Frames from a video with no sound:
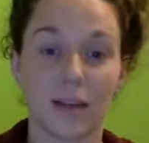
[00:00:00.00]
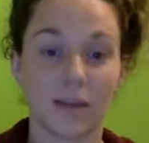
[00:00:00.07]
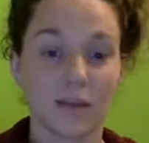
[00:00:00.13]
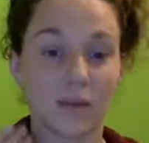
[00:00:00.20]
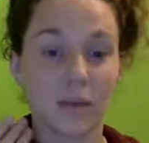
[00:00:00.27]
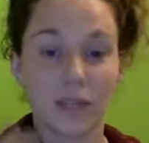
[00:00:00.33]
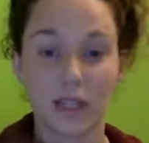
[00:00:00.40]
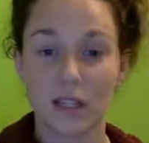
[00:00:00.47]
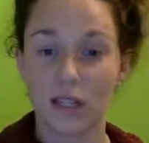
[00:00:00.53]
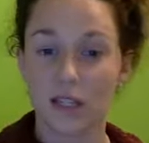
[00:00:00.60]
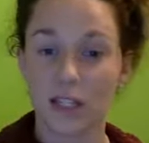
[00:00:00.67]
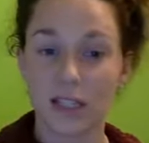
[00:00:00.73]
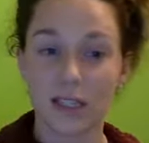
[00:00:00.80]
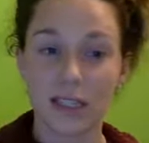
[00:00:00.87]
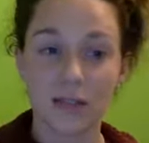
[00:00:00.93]
with the
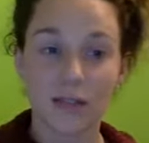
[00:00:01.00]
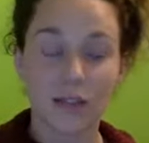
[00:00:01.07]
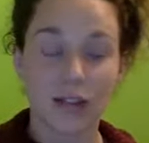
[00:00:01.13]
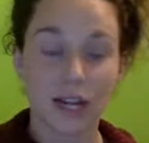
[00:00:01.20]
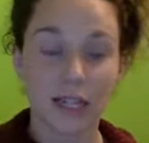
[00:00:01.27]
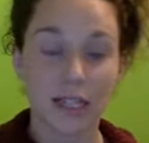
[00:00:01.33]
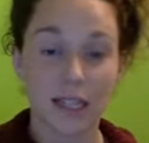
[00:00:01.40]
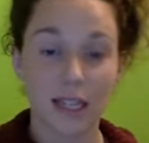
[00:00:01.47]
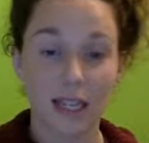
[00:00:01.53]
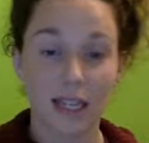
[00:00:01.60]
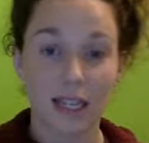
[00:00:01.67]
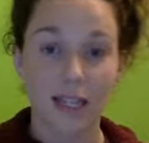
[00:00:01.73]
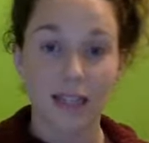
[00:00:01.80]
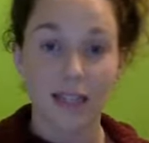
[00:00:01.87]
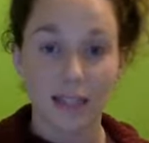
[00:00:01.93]
digestive tract,
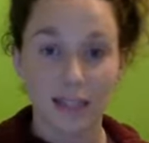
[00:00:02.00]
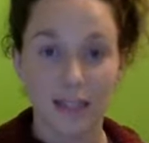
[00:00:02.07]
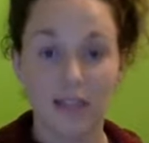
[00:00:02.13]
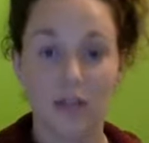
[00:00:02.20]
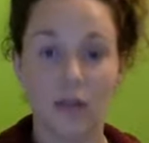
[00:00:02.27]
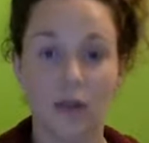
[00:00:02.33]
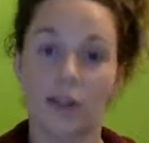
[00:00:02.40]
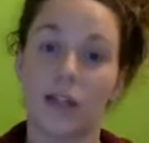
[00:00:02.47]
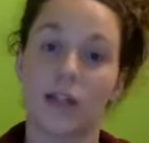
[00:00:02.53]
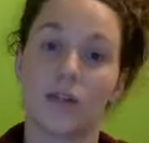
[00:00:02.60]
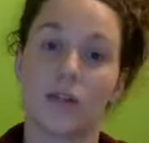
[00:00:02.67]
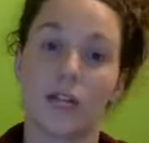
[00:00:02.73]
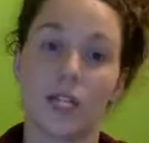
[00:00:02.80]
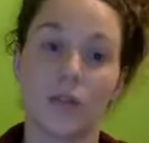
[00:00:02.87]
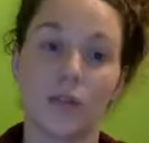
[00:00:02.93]
this is the oil that
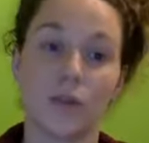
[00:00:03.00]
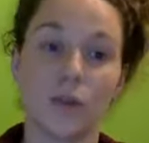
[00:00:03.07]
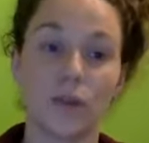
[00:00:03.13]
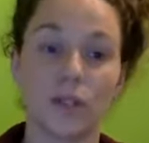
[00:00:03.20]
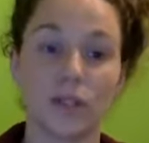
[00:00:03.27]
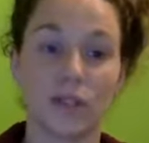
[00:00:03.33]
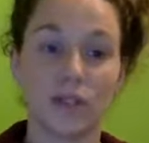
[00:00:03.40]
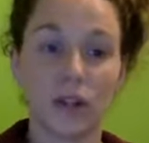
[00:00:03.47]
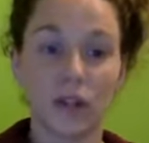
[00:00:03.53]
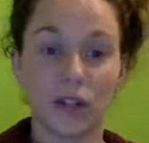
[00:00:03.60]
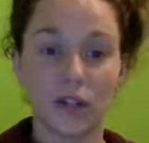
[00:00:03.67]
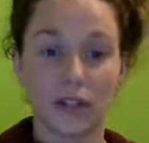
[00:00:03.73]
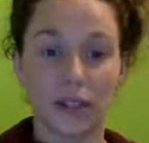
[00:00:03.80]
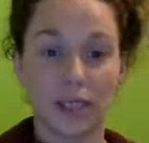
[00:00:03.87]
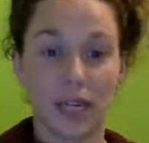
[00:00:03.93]
you reach for. It's known
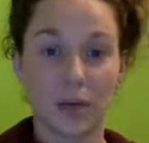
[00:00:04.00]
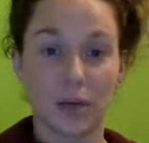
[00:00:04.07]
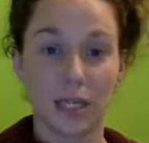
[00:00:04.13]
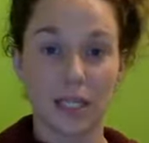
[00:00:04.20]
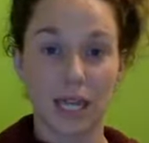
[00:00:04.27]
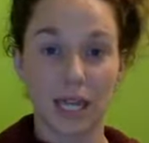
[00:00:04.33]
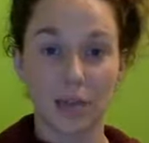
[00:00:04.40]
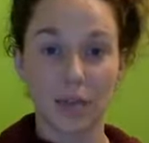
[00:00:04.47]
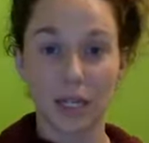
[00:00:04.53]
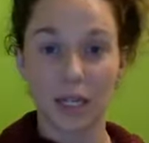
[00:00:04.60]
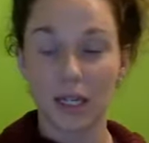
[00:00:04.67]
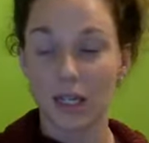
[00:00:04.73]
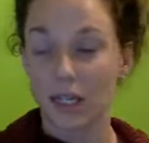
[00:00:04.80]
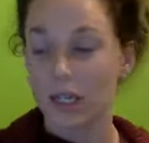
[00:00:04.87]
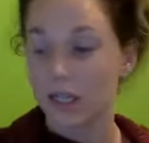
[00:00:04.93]
as the tummy tamer.
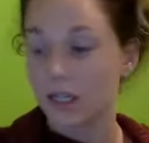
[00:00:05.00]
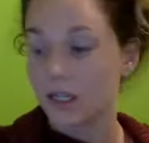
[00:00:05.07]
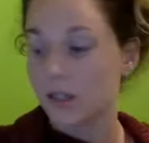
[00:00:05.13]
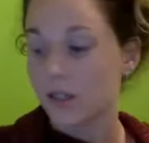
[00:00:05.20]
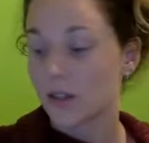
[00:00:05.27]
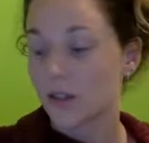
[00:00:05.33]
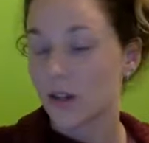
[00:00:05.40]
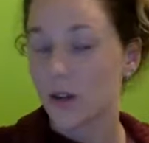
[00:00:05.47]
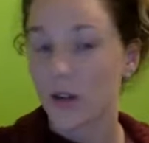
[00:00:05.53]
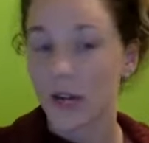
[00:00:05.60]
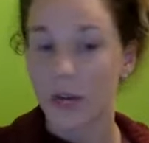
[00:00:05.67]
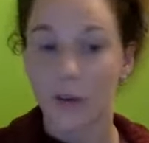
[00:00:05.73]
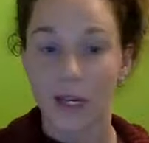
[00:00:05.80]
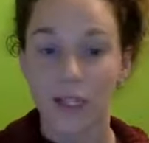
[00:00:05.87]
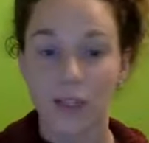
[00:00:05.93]
So a
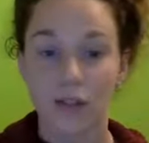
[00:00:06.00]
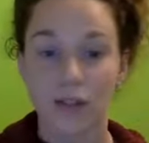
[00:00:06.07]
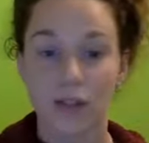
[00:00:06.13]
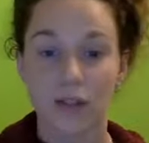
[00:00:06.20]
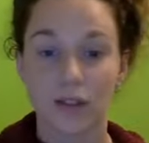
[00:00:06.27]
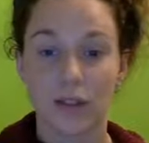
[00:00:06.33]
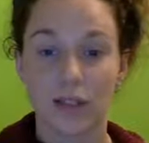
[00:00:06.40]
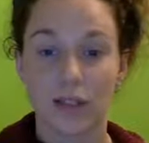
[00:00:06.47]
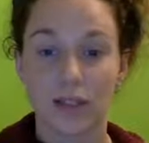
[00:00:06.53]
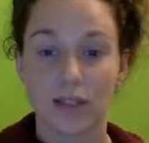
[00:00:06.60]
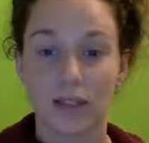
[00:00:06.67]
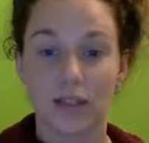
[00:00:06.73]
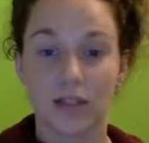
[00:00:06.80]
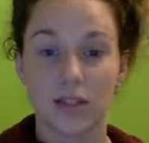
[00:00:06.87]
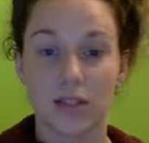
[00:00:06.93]
great way to use it
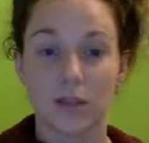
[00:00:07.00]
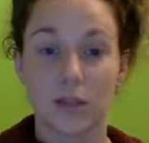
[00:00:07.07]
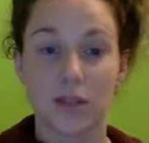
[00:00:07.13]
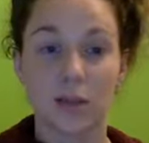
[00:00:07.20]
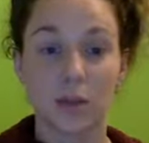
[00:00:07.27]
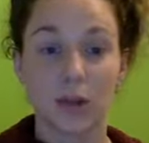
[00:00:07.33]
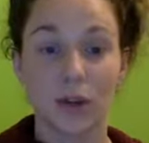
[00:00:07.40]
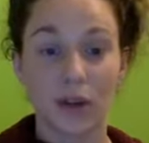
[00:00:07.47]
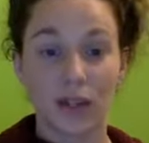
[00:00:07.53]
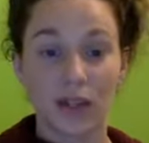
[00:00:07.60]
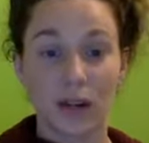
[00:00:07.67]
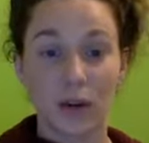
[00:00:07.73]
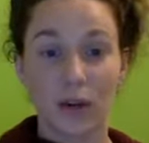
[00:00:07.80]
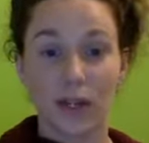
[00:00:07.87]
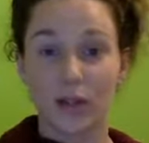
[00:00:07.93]
is just with some
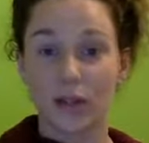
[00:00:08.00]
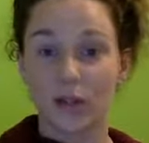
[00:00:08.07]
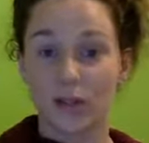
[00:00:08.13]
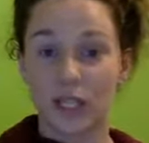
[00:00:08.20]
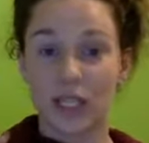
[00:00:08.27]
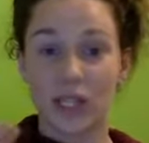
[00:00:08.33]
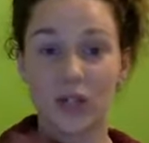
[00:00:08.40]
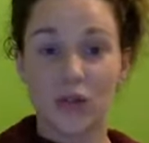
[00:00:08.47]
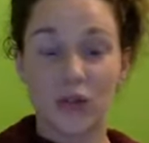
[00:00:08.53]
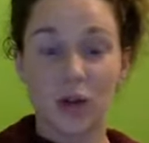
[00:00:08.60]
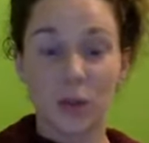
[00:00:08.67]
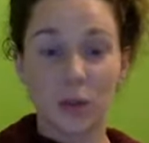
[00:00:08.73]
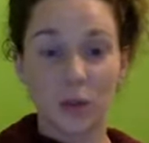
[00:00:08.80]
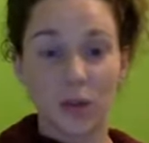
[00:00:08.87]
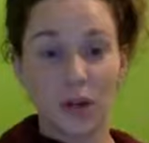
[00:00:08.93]
coconut oil and a
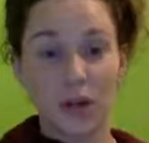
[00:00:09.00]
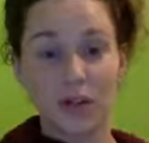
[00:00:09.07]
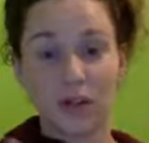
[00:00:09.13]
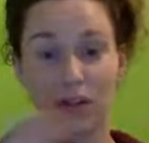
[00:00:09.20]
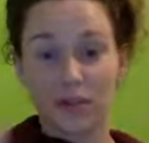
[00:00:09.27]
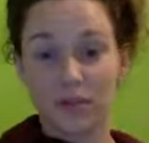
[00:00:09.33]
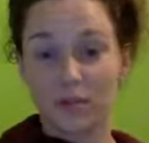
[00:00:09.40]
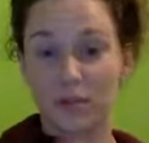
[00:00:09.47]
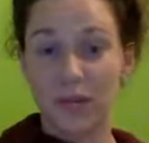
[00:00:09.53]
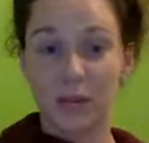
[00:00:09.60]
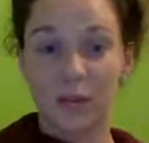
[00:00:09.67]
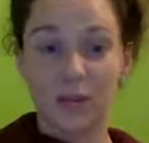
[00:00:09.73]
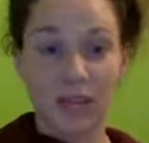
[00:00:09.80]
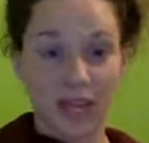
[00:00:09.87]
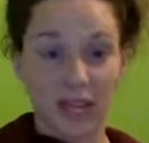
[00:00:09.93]
drop on the
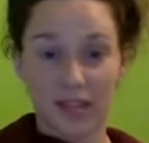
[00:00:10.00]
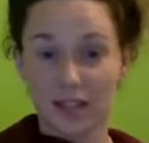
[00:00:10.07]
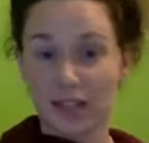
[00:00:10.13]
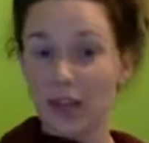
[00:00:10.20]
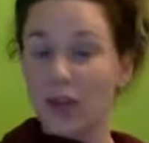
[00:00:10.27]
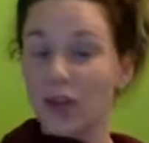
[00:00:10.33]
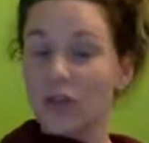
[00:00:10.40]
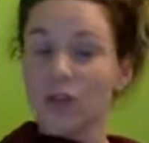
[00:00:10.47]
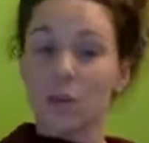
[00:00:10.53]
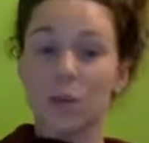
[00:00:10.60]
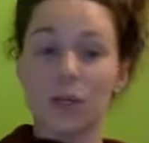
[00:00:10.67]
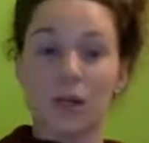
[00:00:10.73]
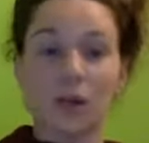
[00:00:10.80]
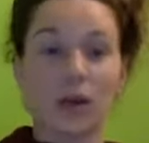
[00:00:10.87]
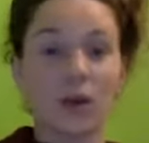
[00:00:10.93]
palm of your hands. Rub
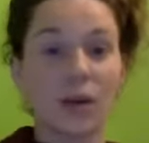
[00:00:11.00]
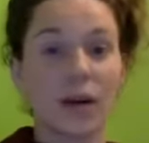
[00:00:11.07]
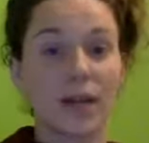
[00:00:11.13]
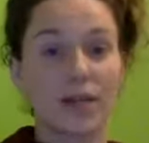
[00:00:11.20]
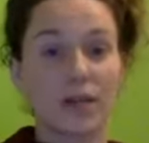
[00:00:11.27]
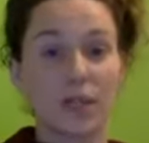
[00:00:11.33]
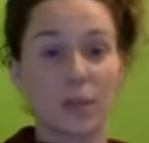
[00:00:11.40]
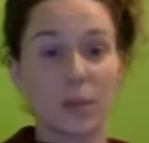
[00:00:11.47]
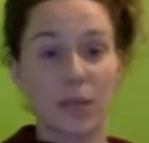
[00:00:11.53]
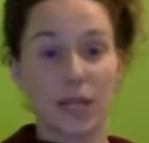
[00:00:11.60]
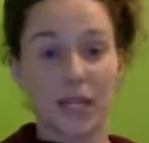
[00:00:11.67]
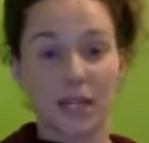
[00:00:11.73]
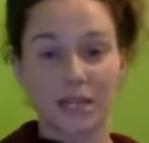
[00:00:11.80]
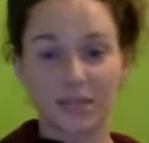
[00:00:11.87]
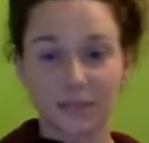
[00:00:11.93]
it clockwise on your
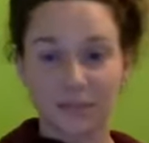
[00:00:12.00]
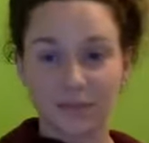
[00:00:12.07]
body.